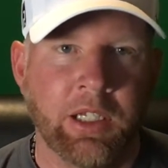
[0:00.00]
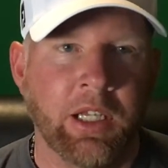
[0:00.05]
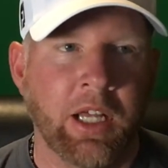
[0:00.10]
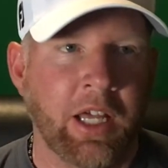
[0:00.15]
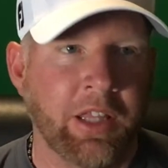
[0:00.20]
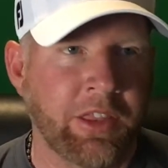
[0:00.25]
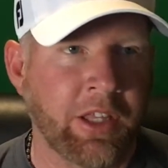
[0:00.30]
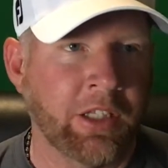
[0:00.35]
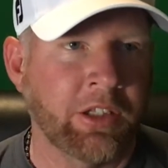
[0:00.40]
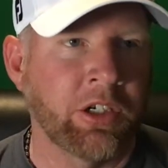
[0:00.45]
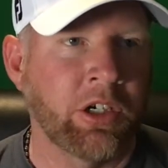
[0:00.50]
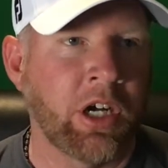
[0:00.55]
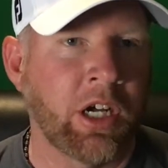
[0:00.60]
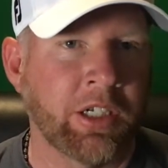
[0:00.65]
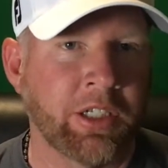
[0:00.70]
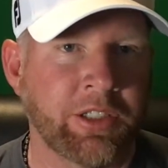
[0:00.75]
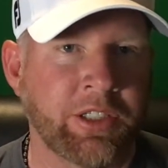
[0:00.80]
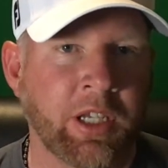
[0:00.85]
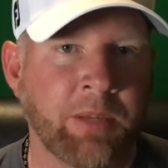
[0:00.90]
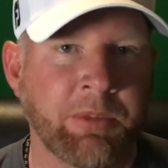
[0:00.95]
I think they're onto
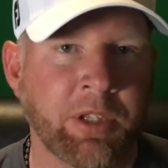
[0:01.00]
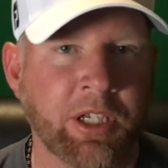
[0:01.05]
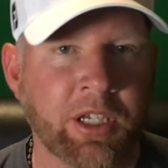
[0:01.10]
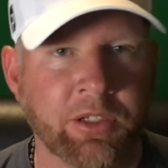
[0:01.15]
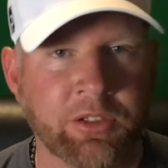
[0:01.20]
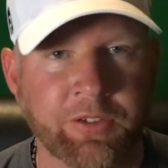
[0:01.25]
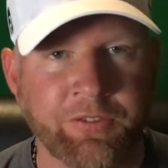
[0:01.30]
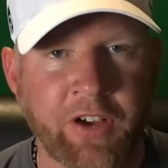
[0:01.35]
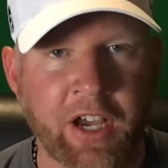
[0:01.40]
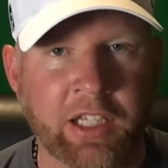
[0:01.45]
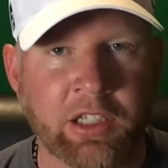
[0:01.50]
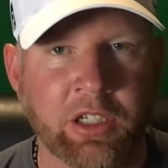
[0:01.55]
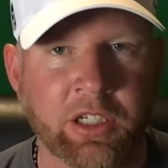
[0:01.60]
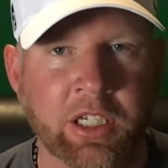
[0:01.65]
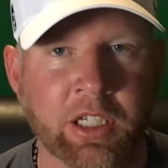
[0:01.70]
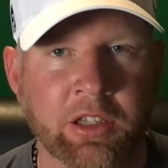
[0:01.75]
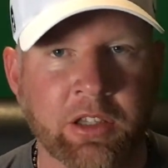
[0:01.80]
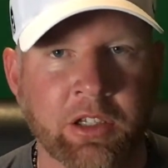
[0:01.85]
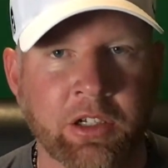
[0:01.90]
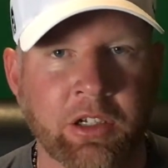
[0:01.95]
something, because if I look
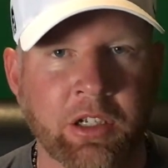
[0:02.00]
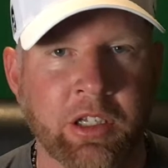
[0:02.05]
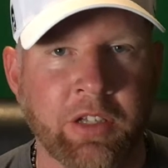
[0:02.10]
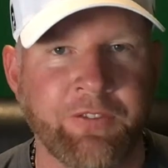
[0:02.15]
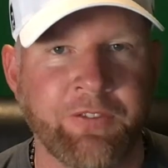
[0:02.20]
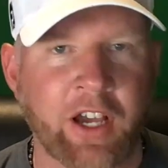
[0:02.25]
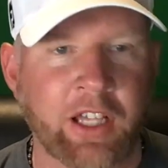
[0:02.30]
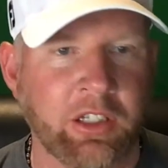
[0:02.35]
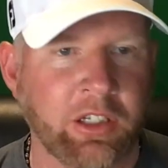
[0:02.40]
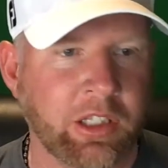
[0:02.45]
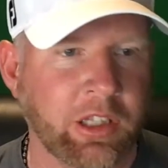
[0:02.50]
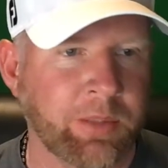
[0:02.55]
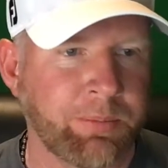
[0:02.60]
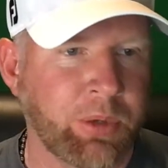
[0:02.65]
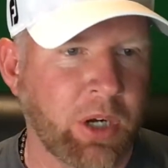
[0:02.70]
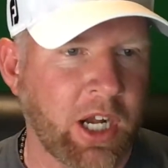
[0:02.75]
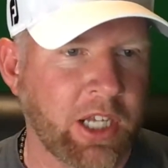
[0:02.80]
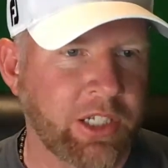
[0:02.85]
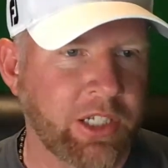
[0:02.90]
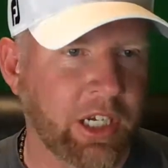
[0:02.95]
at the
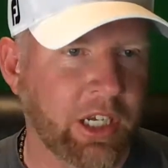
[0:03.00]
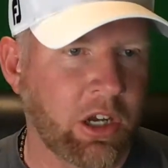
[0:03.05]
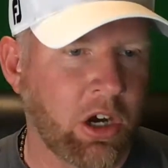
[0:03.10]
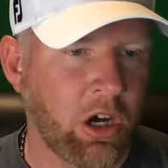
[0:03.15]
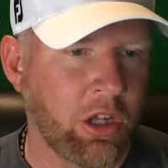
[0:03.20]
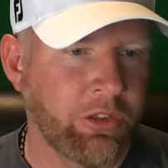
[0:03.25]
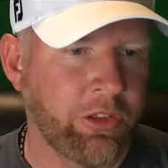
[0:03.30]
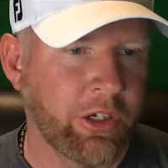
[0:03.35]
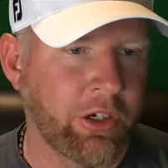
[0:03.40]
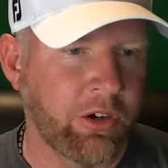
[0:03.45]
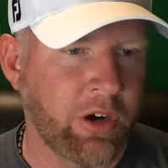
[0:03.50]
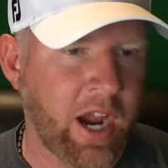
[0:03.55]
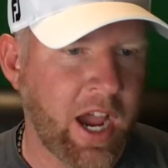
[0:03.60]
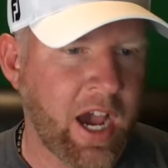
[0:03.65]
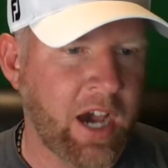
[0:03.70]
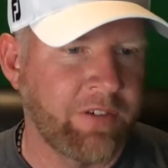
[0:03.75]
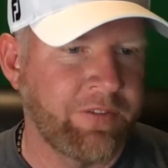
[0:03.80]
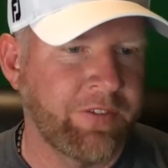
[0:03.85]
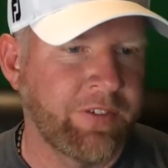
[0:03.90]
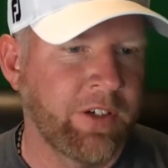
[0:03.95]
project called the
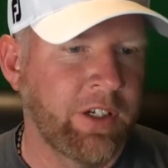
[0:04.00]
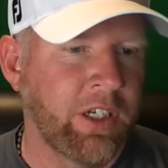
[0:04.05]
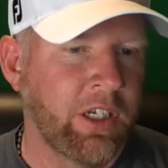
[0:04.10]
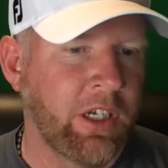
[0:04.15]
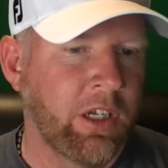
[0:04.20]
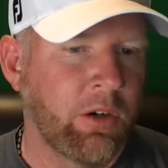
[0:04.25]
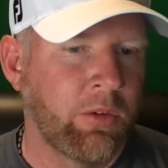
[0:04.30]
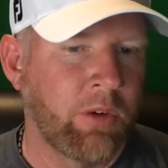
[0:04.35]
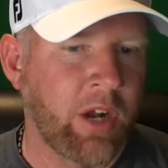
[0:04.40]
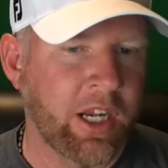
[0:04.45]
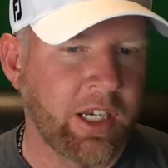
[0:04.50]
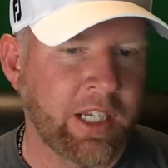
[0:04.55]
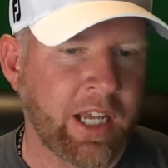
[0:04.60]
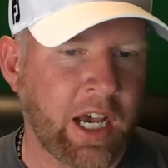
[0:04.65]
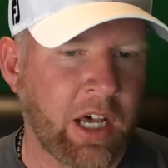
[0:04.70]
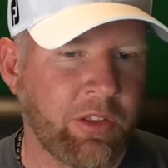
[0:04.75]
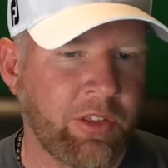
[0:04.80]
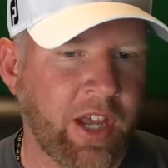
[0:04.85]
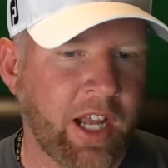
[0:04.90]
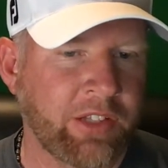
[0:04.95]
Graph right
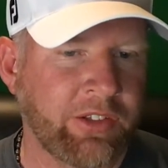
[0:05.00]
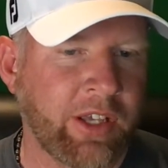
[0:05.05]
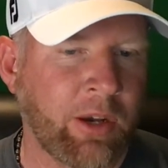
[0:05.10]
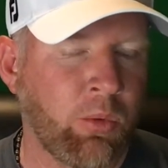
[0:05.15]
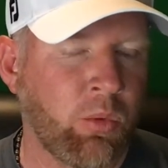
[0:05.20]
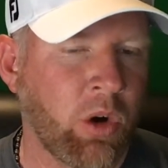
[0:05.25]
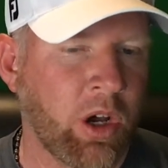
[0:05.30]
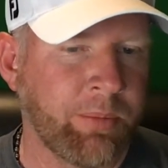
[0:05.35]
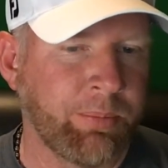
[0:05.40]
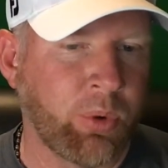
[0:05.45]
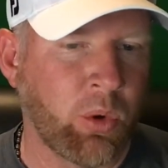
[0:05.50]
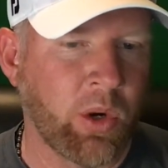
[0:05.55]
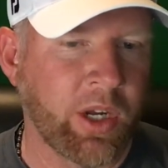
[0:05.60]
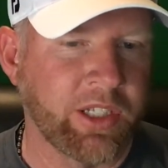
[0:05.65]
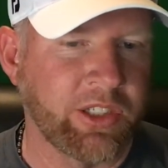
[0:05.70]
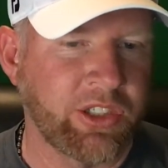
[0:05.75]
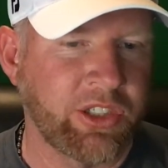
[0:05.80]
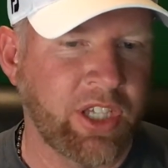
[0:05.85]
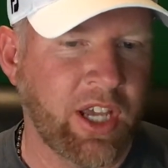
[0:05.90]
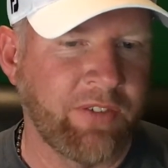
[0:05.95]
now, that's at
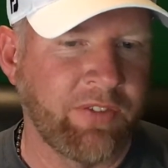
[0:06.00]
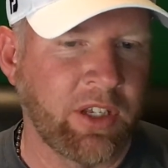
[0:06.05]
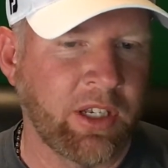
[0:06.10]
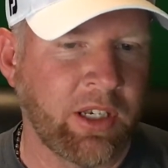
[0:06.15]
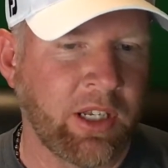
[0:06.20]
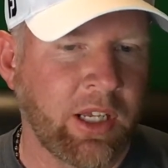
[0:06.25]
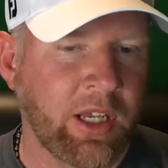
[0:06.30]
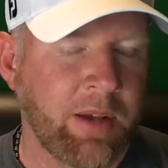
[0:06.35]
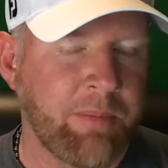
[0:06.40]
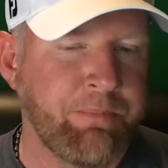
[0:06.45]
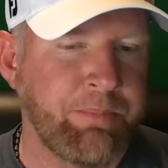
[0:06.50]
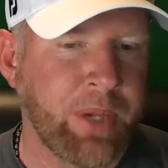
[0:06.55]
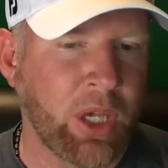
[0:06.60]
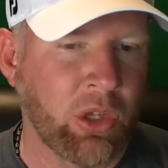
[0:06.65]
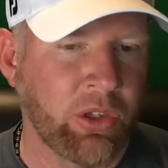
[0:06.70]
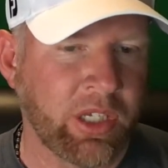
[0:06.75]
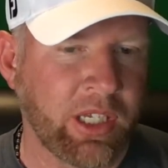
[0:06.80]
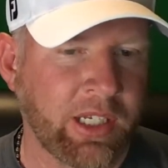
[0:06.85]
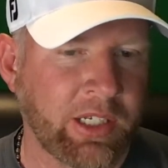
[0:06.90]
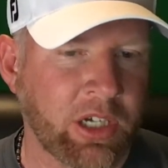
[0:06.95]
$1.7 billion